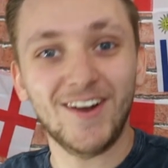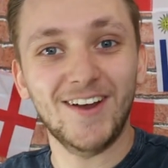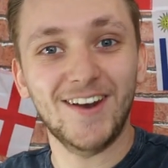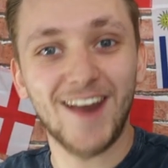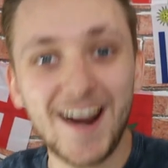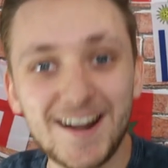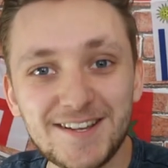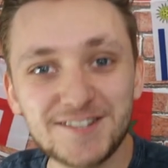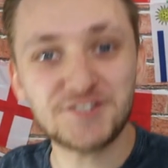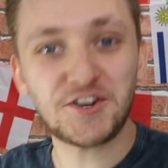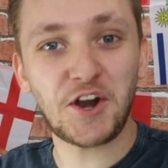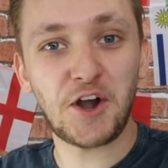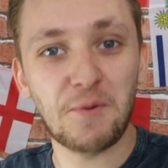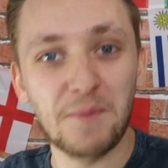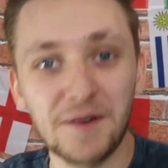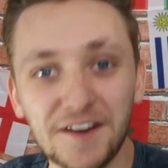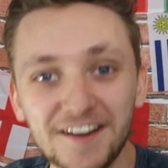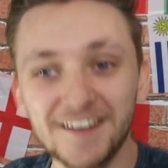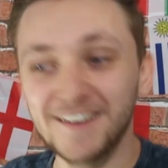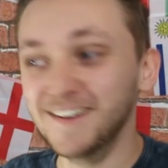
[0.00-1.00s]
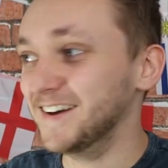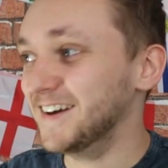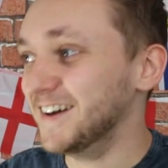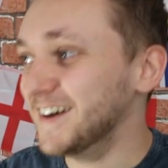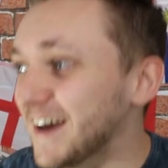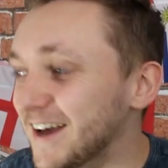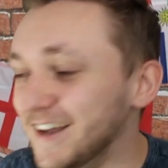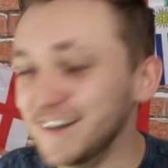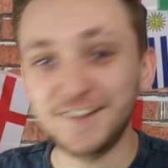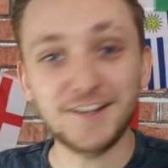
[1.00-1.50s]
Ladies and gentlemen,
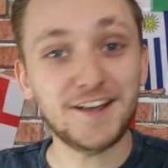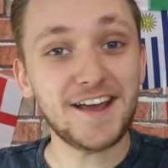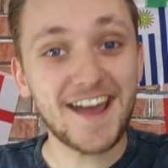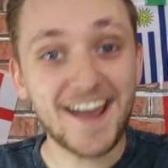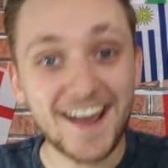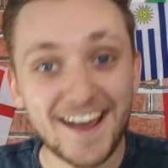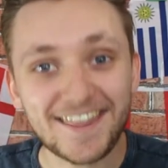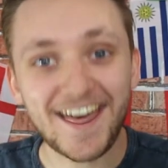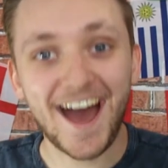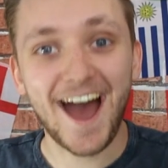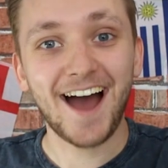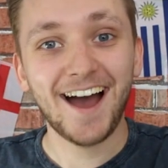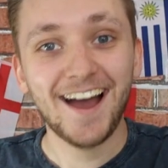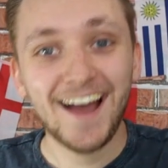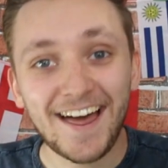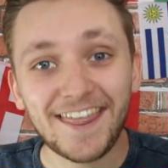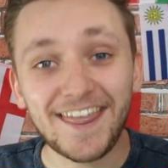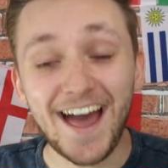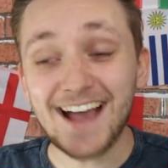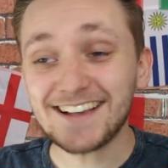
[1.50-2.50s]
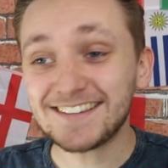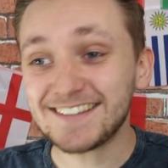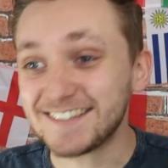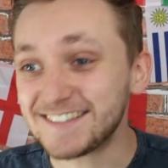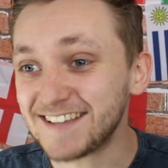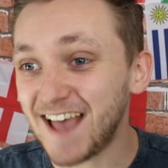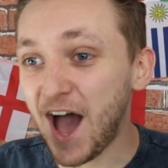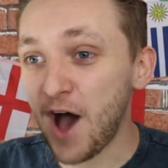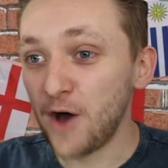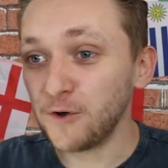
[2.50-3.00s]
do you hear that? That is the
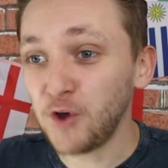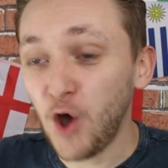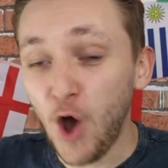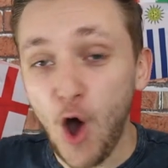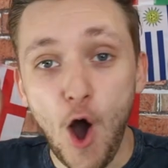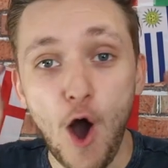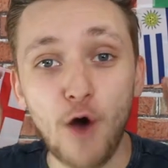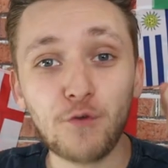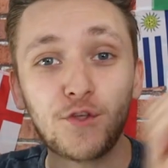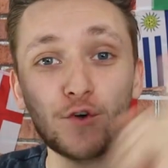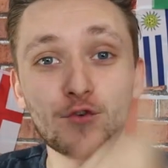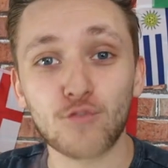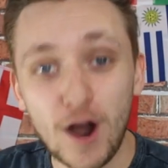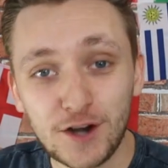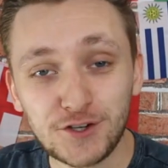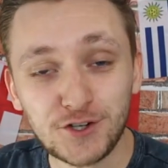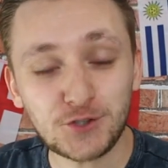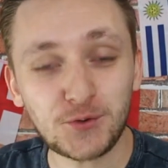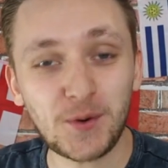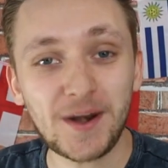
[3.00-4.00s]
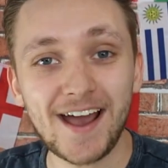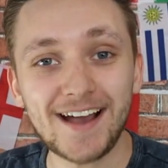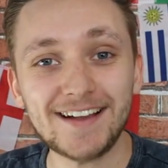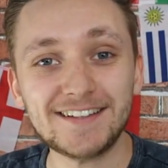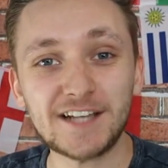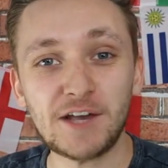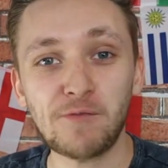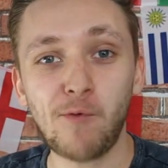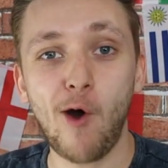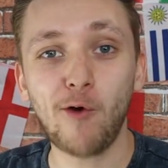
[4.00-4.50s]
sound of the Russia
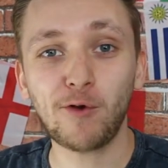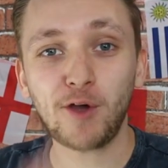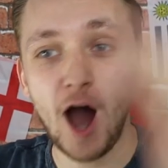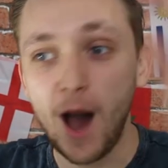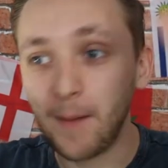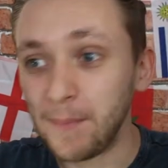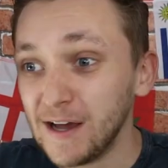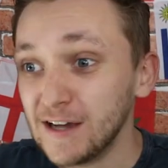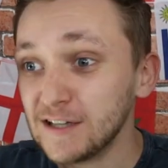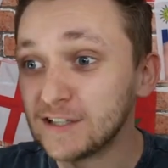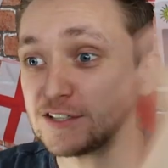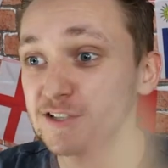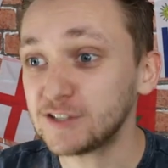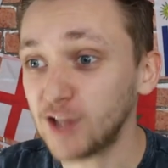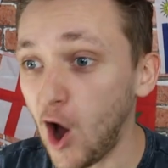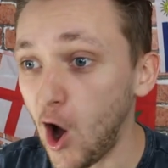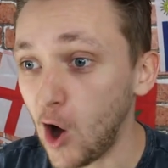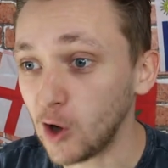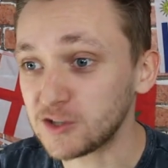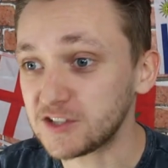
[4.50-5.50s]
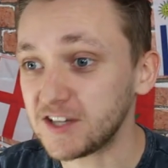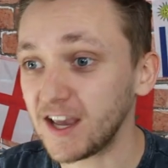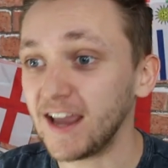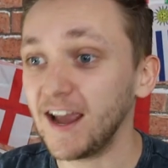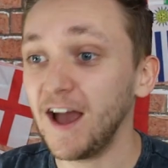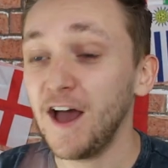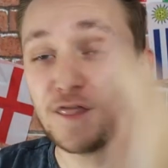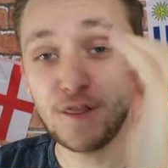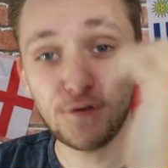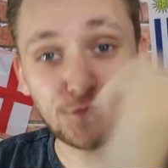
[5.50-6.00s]
2018 World Cup
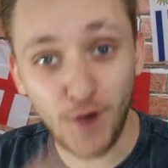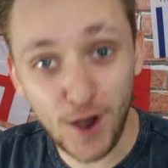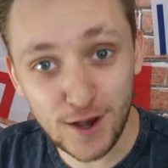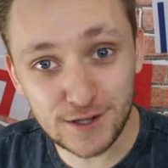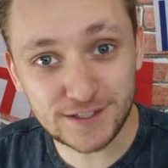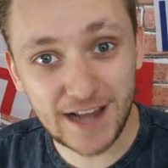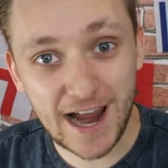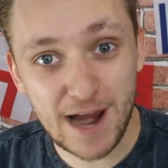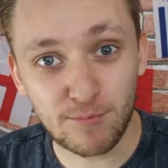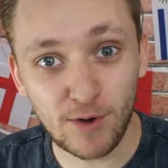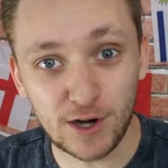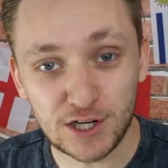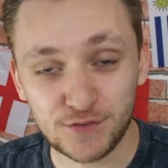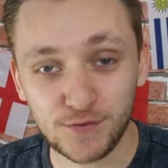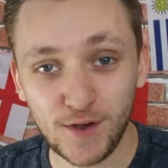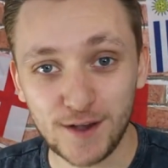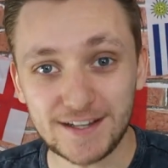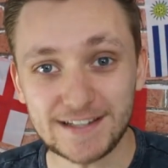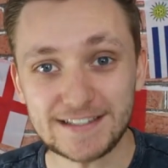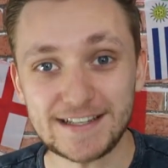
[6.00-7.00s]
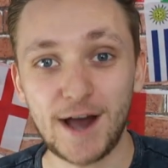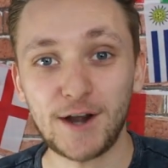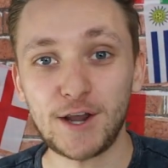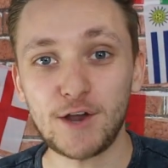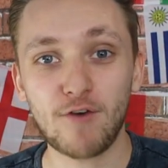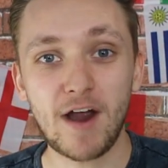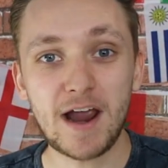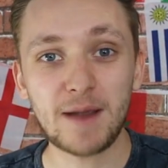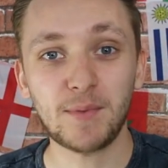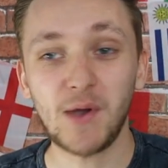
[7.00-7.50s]
starting. The first game, Russia versus Saudi
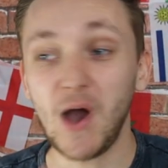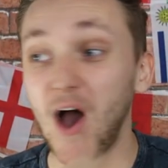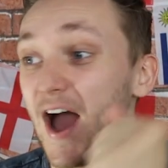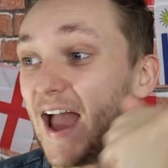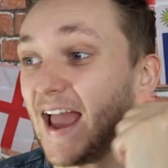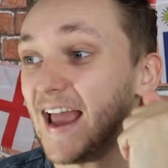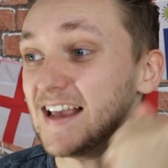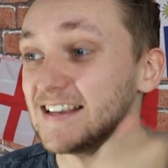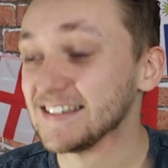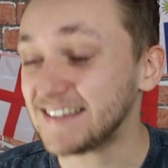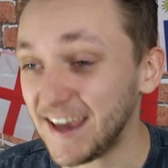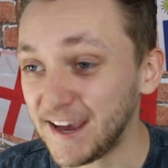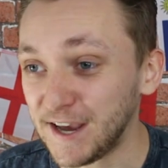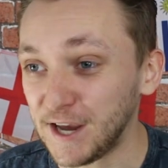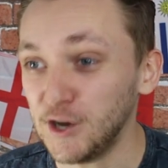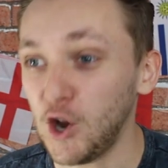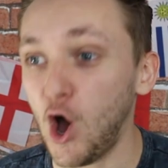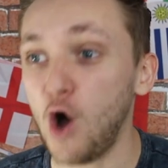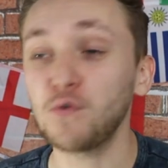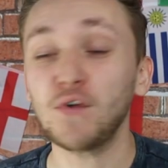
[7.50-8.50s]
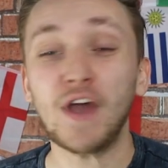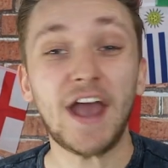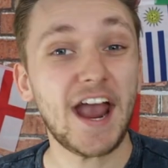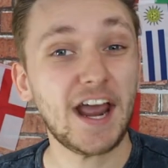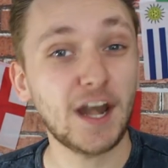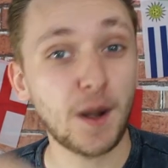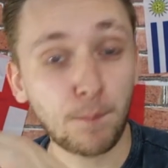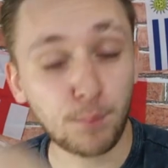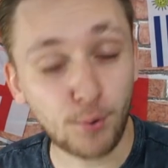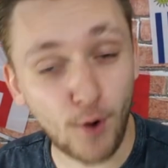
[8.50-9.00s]
Arabia, is kicking off
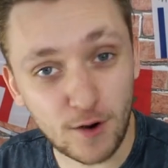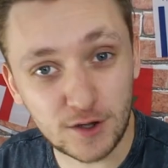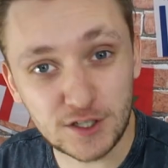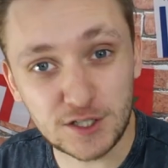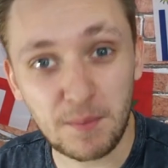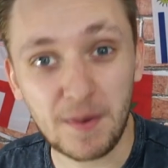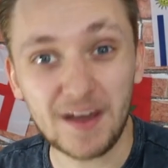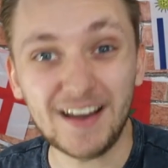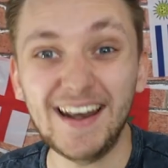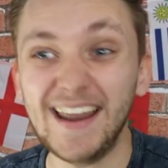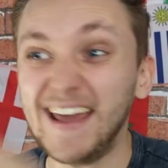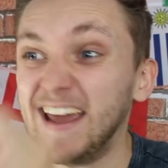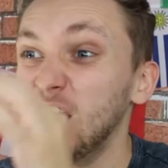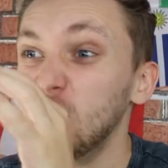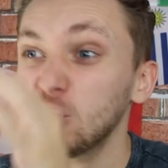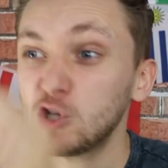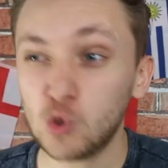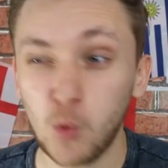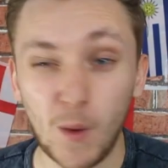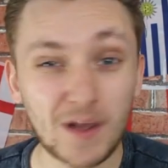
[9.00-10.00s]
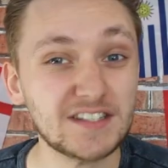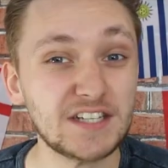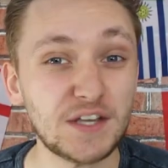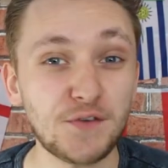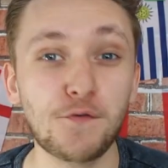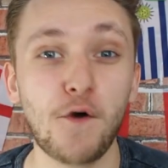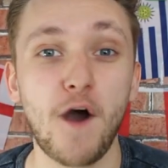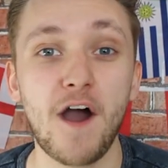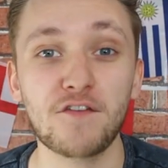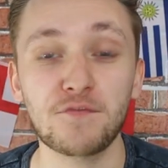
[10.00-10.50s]
in approximately
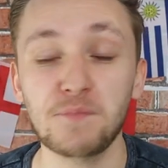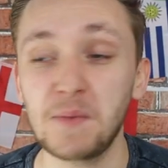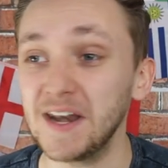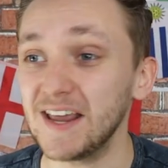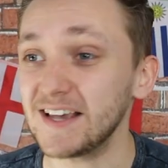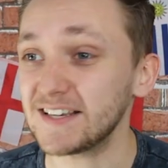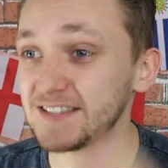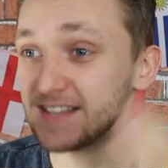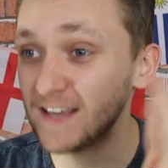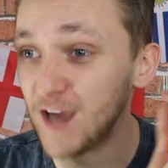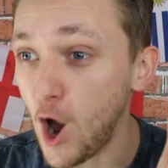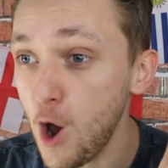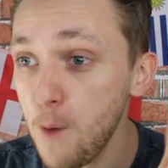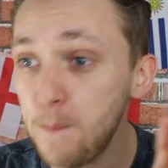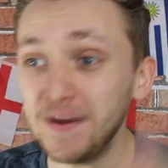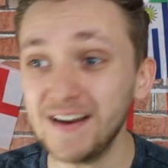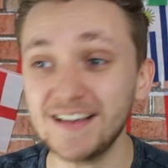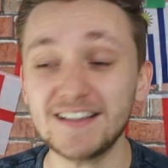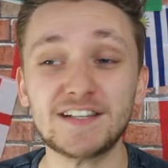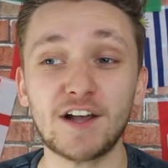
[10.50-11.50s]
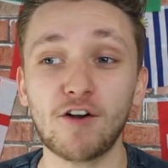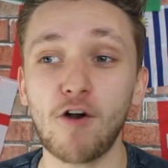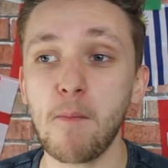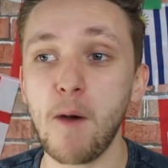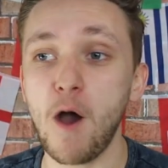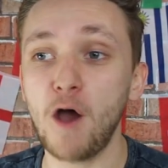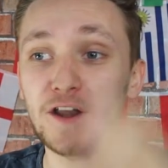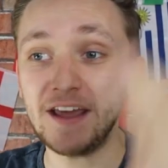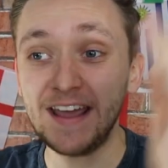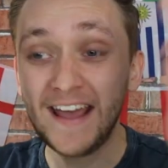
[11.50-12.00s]
25 minutes. The opening
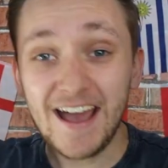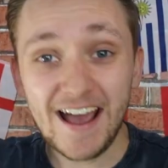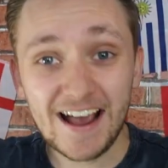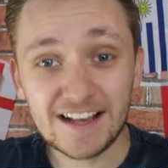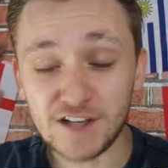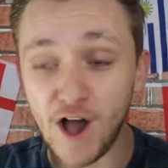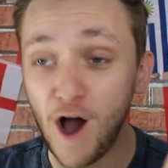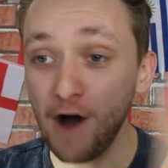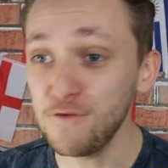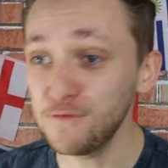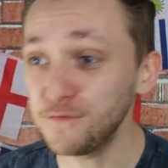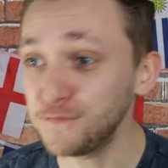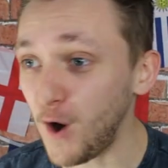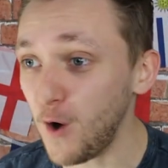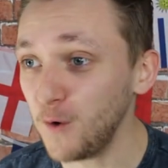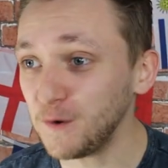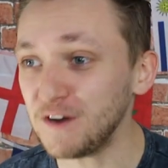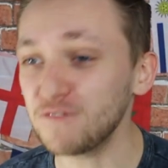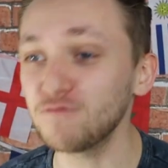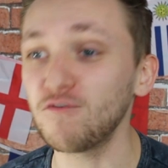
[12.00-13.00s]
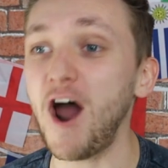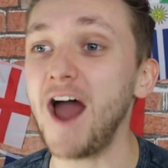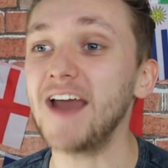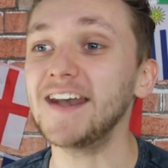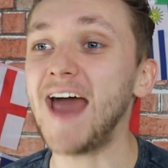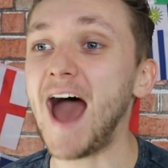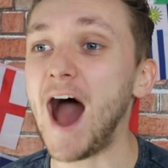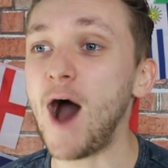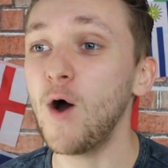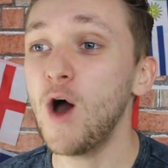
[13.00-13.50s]
ceremony is unfolding right
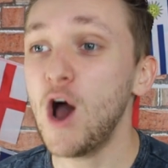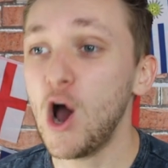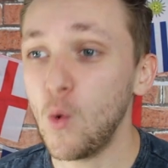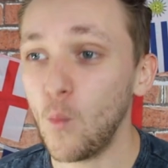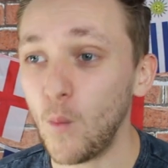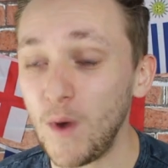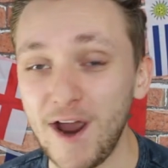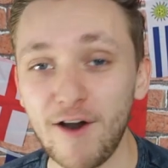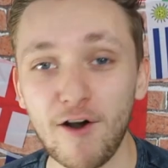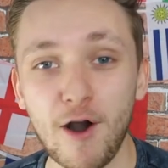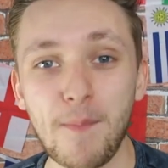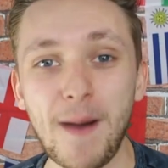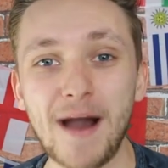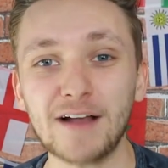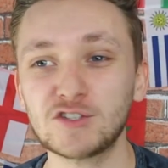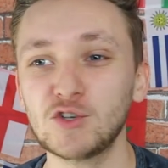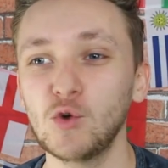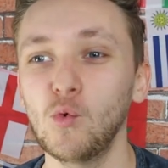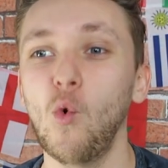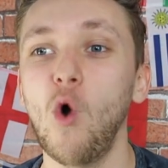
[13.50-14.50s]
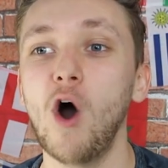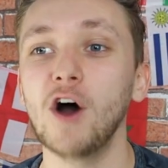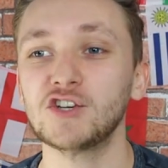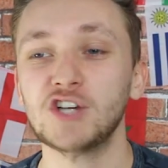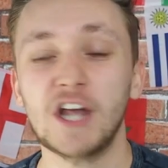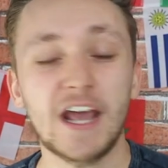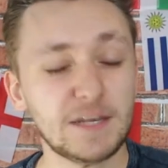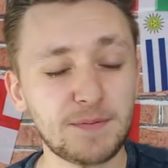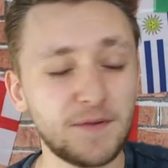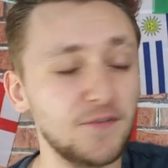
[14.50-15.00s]
now, and we are about to
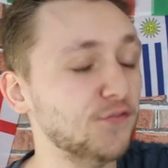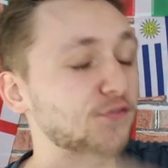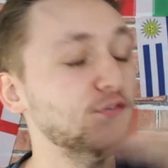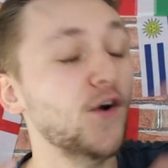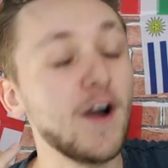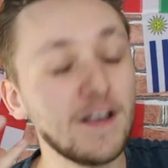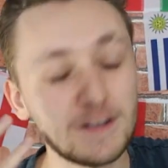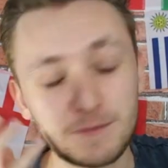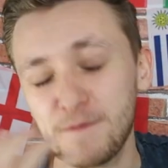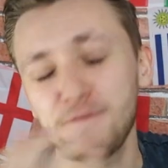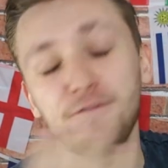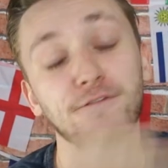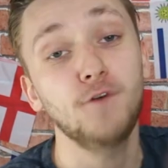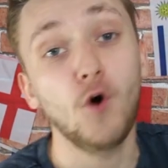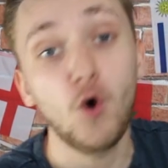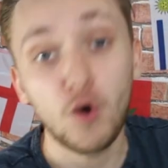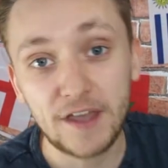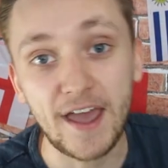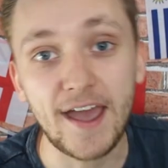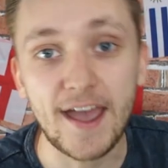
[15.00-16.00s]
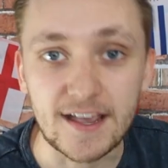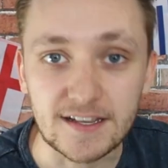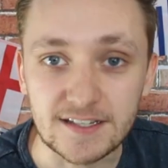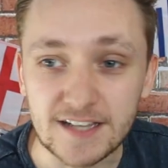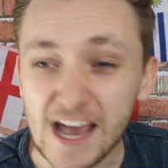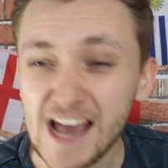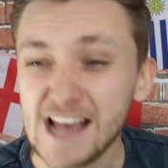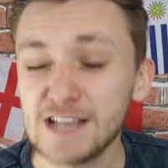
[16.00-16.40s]
watch. It's been 4 years.